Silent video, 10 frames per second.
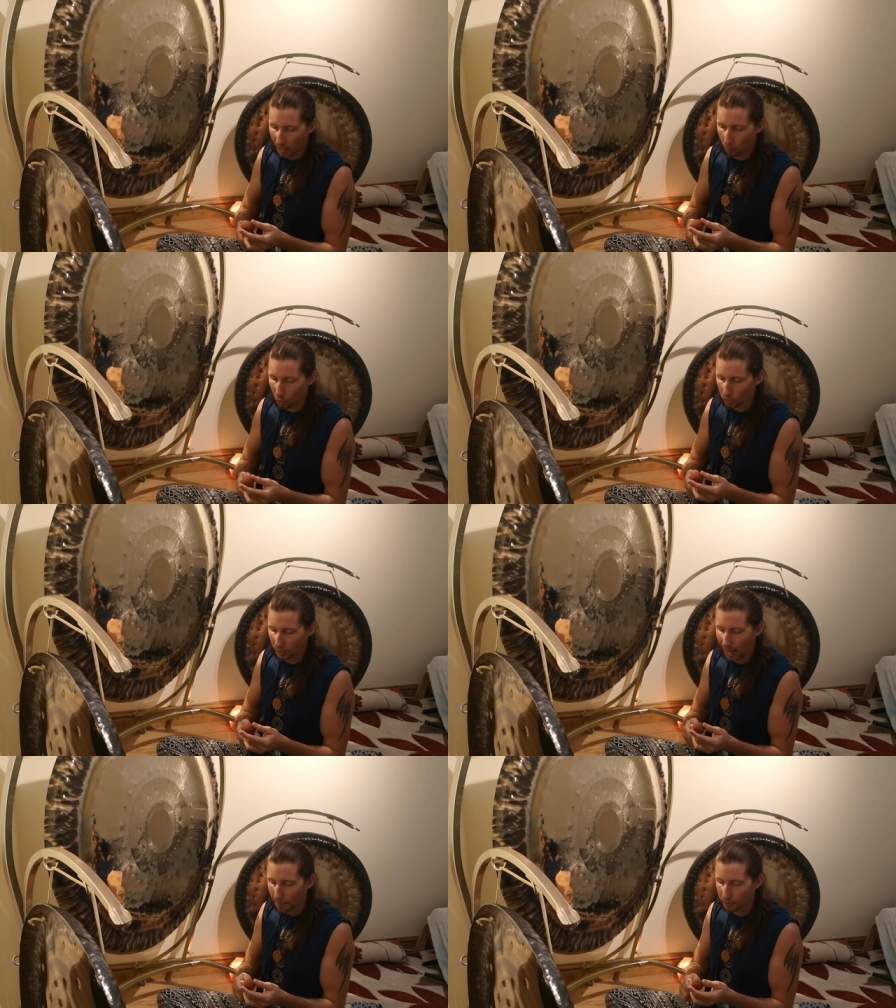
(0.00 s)
And what
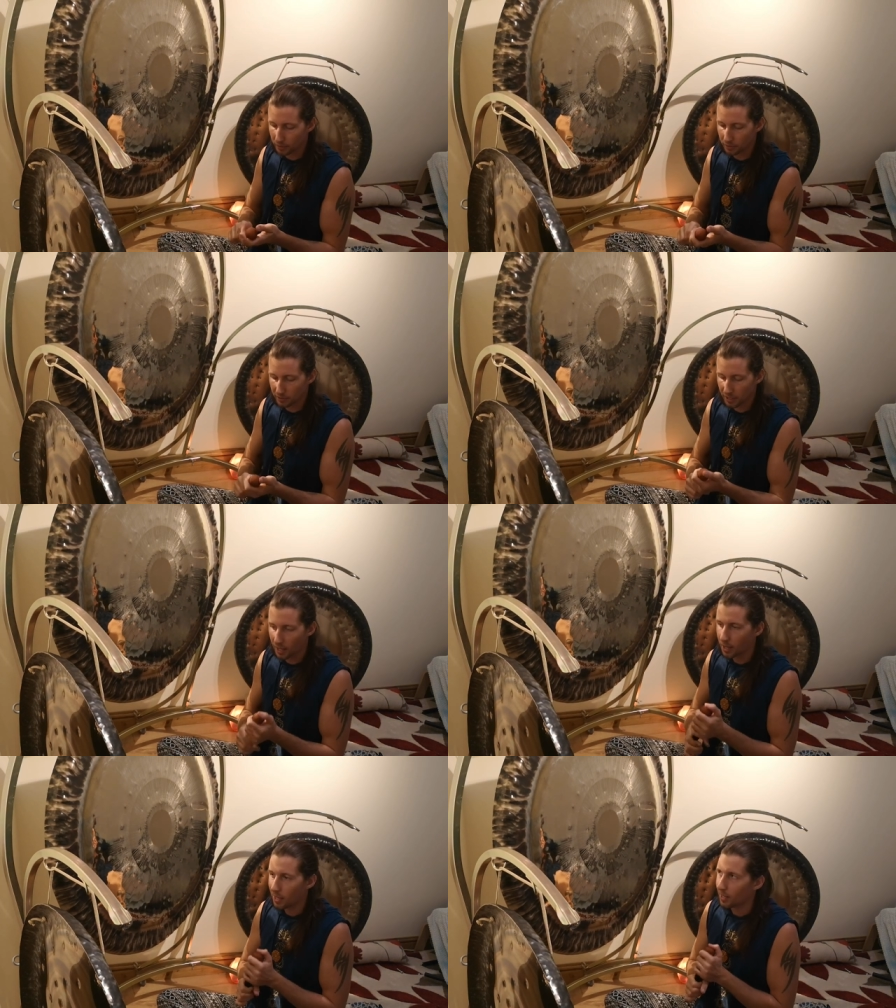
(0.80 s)
happens
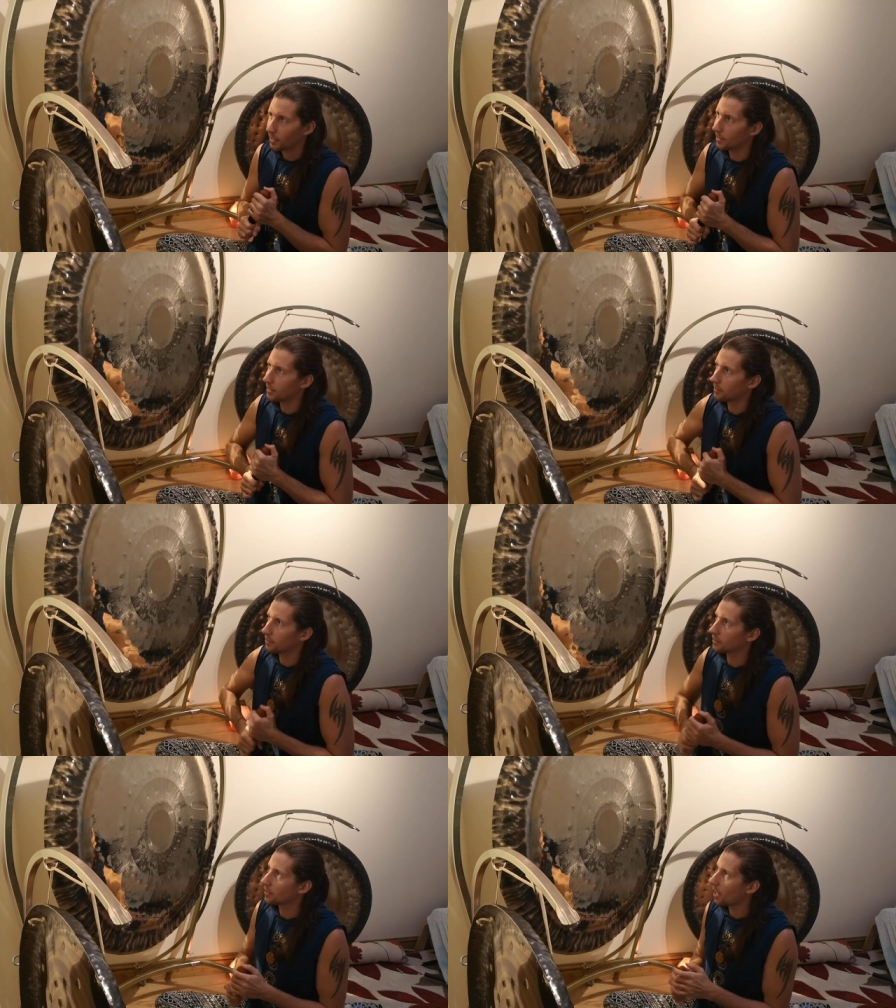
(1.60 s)

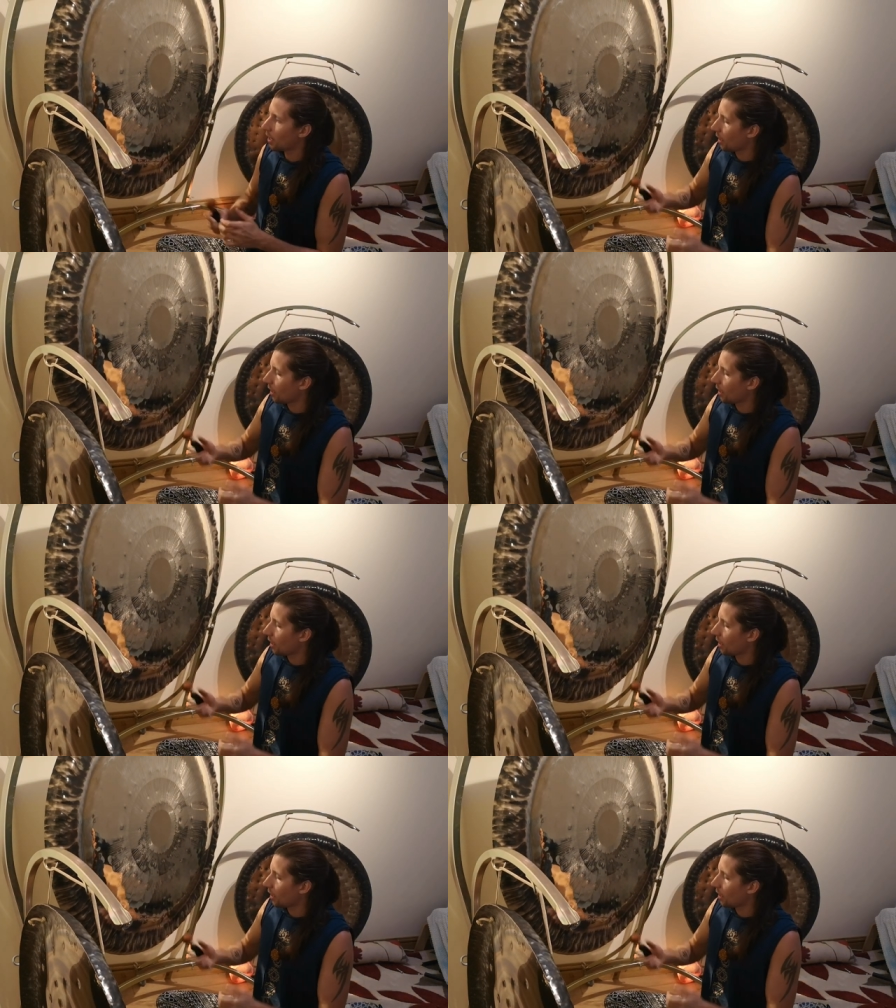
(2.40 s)
is